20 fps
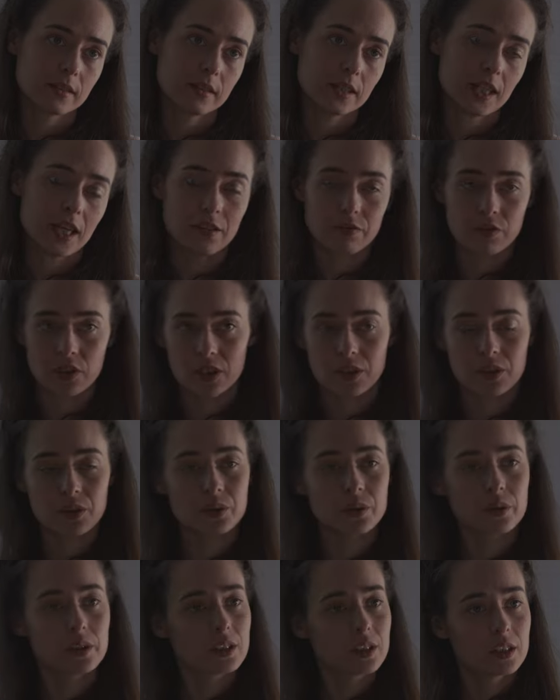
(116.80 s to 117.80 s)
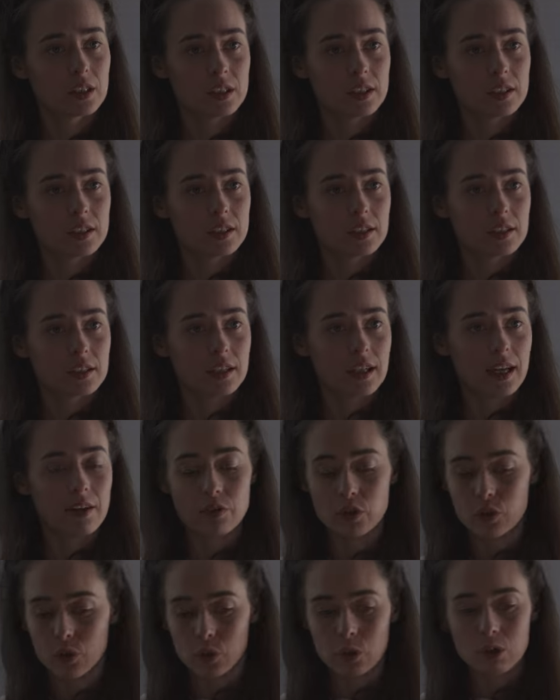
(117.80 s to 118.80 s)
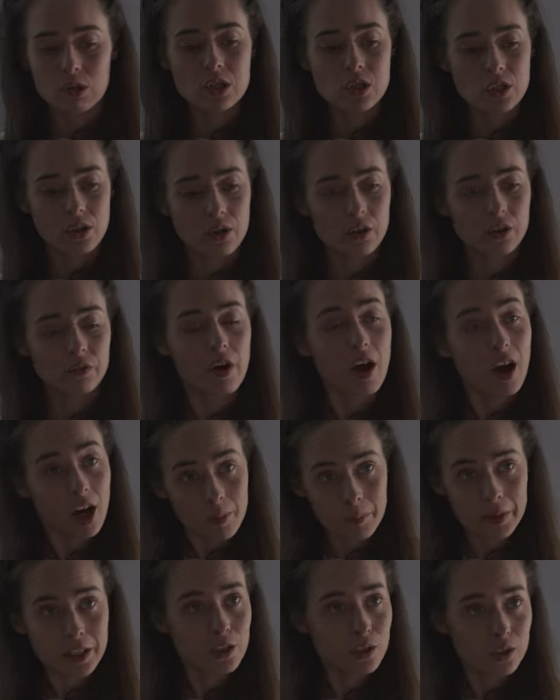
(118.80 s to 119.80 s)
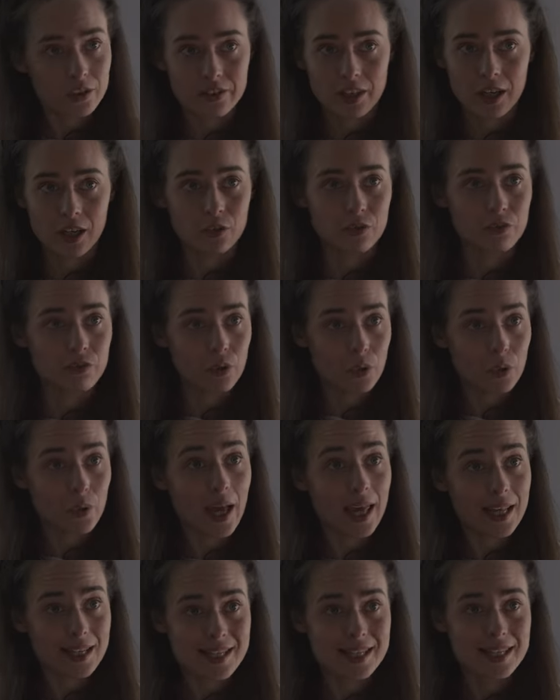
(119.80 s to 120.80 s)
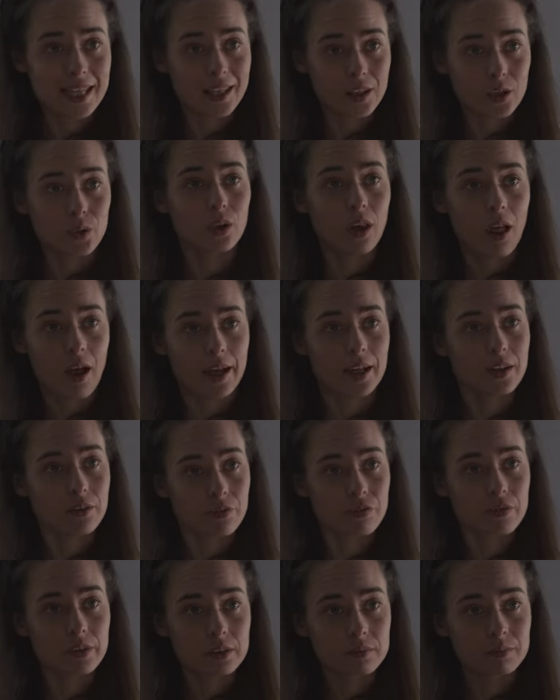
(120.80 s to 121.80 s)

And have you ever thought of harming yourself or ending your life?